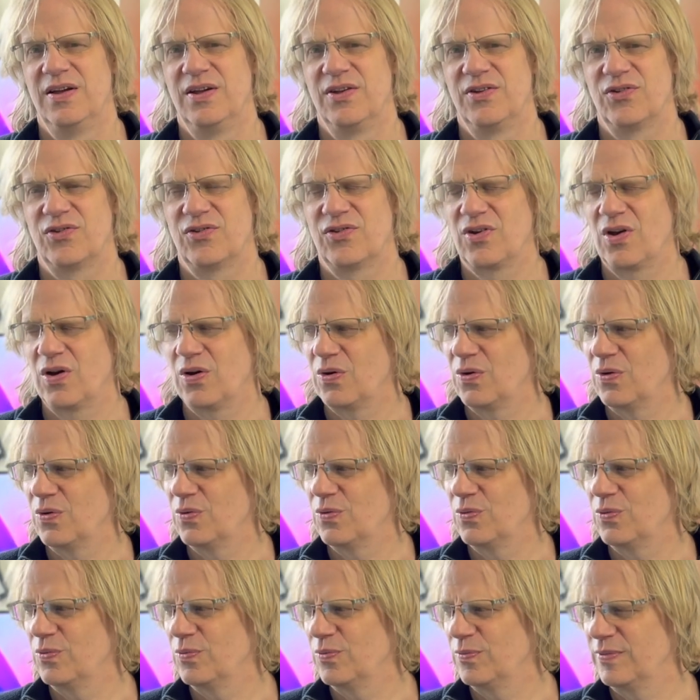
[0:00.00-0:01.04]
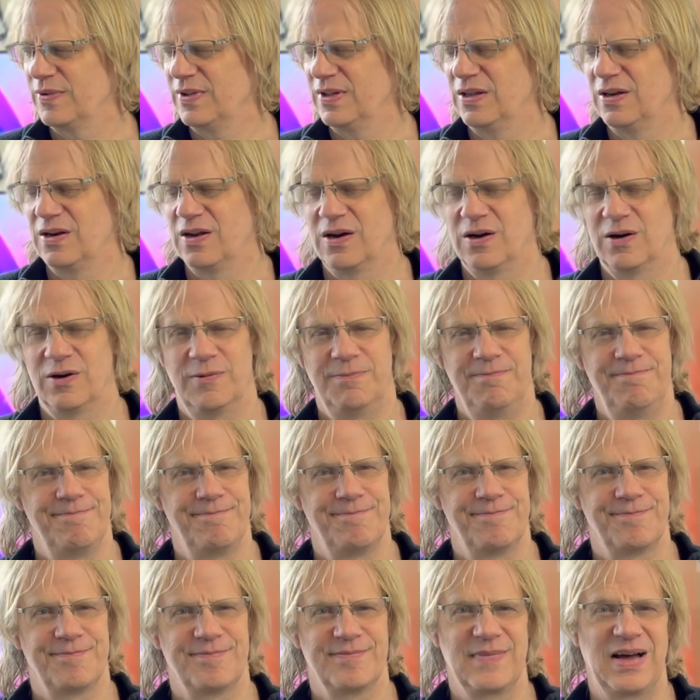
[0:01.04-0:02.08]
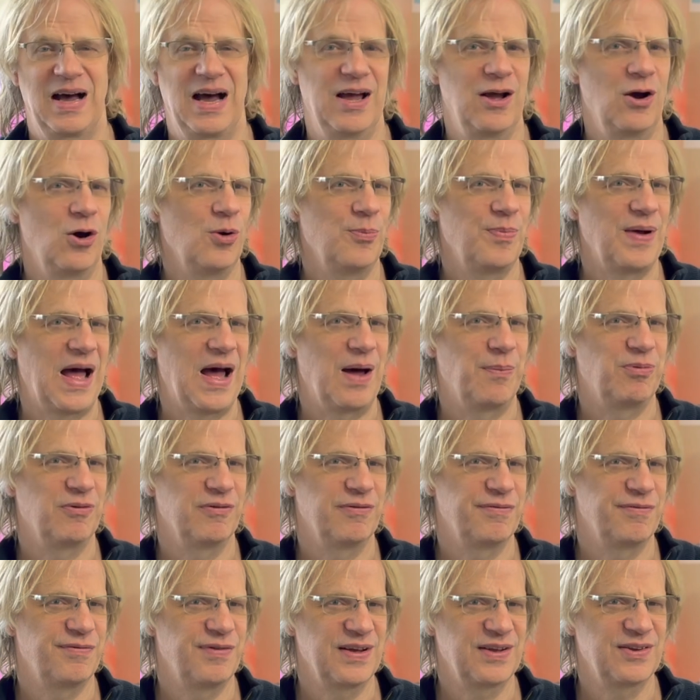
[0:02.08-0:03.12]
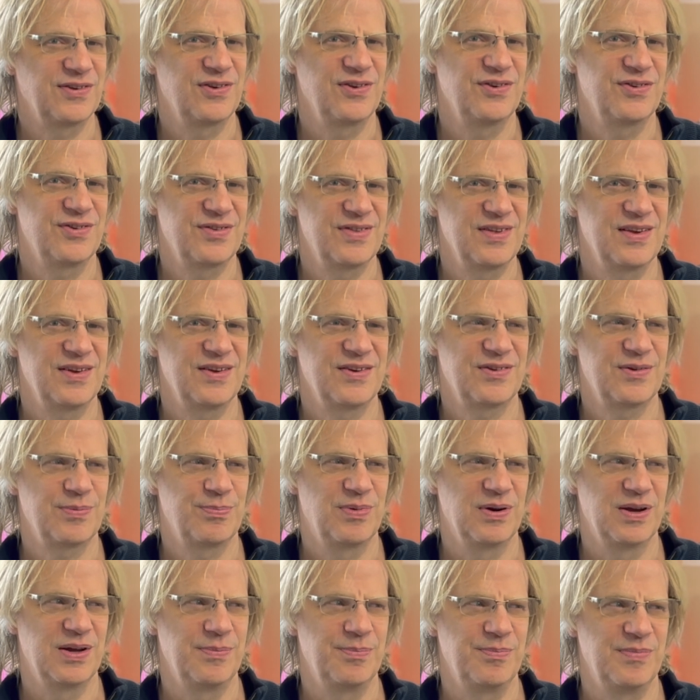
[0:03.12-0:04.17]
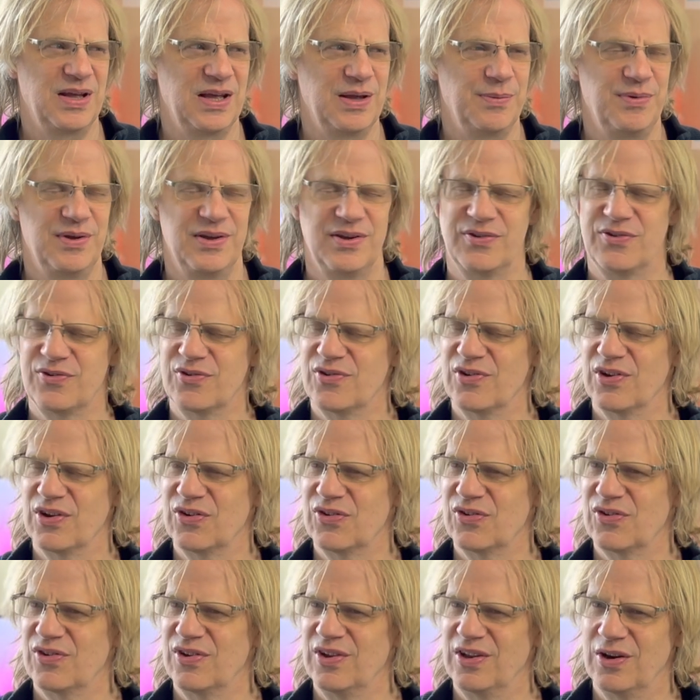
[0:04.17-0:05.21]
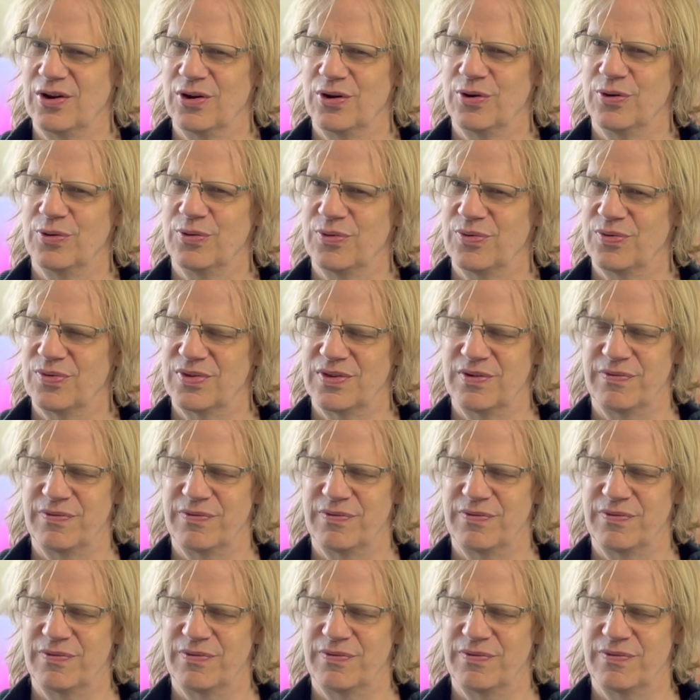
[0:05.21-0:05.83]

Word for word: So, you know, I hope Apple fixes this, but maybe it's just, you know,